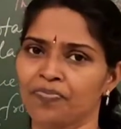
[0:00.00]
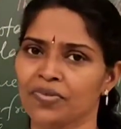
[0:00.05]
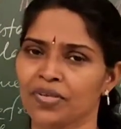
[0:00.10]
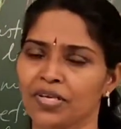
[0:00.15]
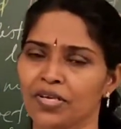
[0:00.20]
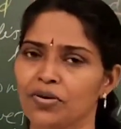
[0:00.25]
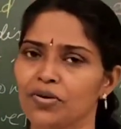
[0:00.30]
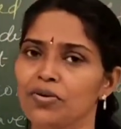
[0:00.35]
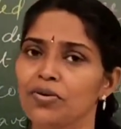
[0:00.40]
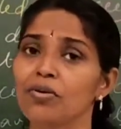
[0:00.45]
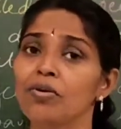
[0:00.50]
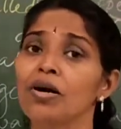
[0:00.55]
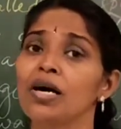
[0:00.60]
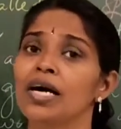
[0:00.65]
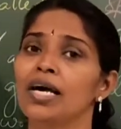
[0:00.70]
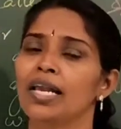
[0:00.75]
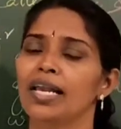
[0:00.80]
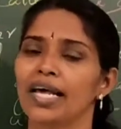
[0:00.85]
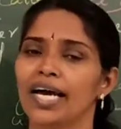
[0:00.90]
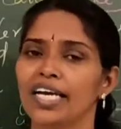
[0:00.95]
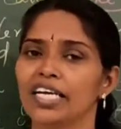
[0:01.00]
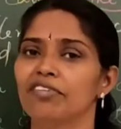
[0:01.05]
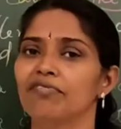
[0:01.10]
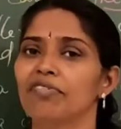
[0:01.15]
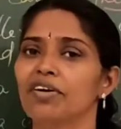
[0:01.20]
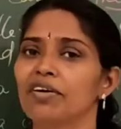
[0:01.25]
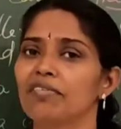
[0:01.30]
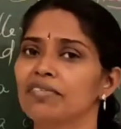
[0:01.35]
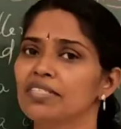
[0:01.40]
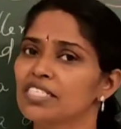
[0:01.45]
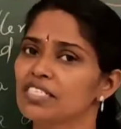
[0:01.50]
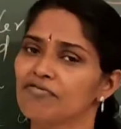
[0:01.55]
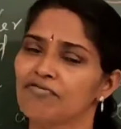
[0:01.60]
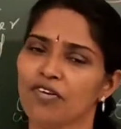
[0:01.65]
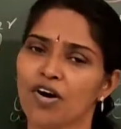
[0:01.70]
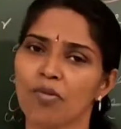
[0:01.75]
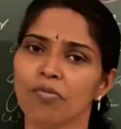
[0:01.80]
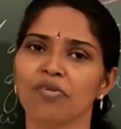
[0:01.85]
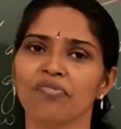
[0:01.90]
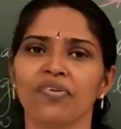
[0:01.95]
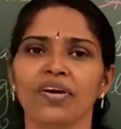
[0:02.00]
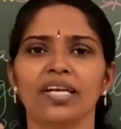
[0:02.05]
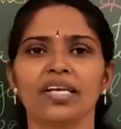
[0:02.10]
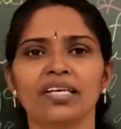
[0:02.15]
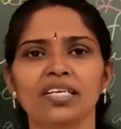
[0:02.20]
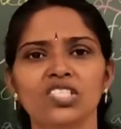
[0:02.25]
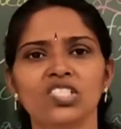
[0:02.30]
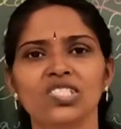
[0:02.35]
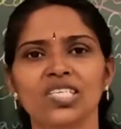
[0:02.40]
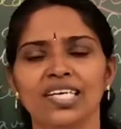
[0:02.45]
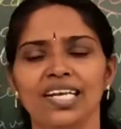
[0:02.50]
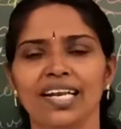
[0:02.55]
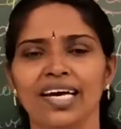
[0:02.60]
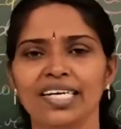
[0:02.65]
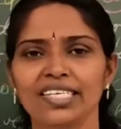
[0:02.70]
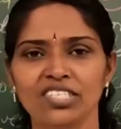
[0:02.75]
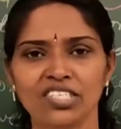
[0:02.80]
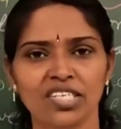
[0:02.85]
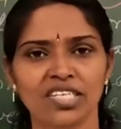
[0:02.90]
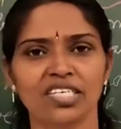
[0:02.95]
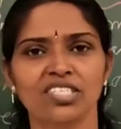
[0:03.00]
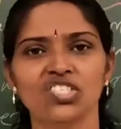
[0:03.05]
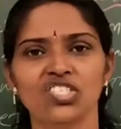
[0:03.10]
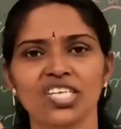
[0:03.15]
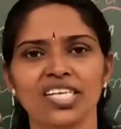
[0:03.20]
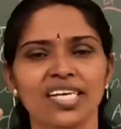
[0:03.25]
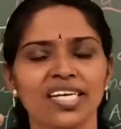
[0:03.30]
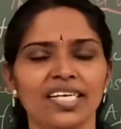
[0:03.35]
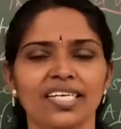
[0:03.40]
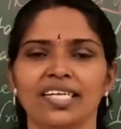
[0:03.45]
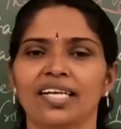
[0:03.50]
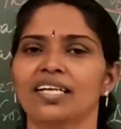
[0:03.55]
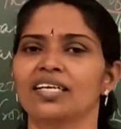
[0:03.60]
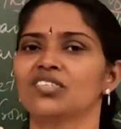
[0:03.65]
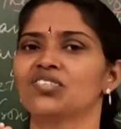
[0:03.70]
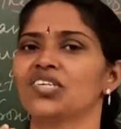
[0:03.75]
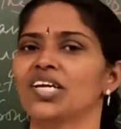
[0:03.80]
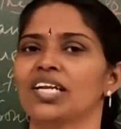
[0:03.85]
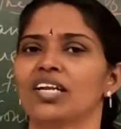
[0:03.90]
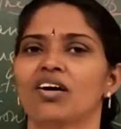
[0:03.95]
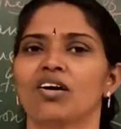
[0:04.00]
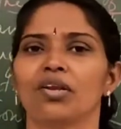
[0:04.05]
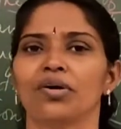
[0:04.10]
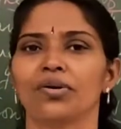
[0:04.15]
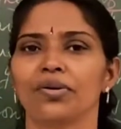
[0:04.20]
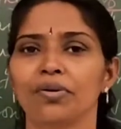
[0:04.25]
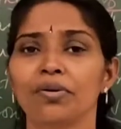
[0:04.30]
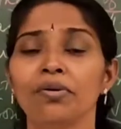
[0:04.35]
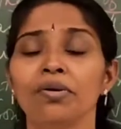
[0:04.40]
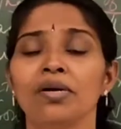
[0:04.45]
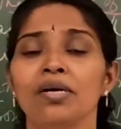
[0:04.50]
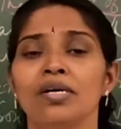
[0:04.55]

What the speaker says: You know, light wave is a form of energy, light energy, heat energy and all, you know.